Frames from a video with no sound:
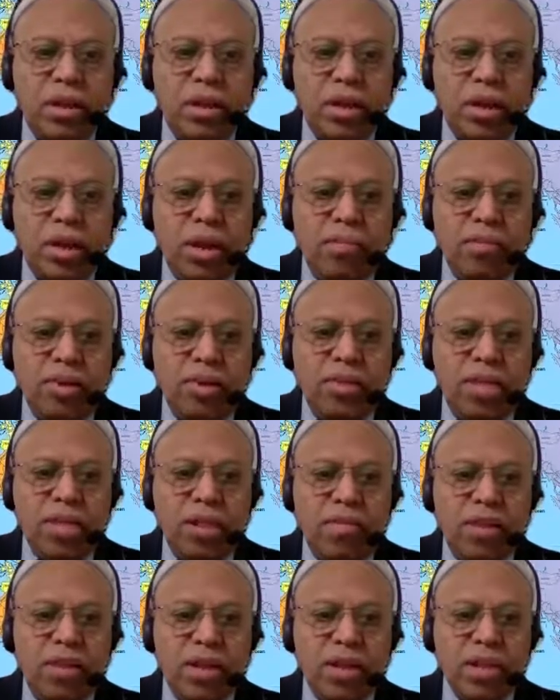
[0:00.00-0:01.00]
Number
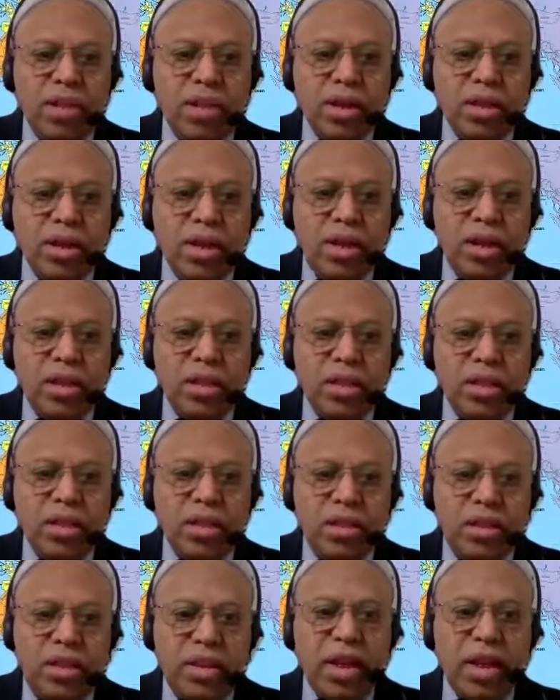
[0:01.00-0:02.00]
7, Zakat
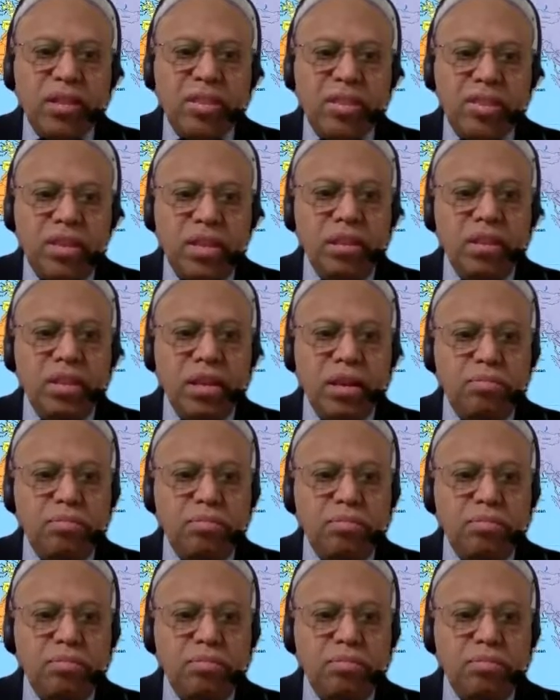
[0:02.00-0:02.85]
tax system.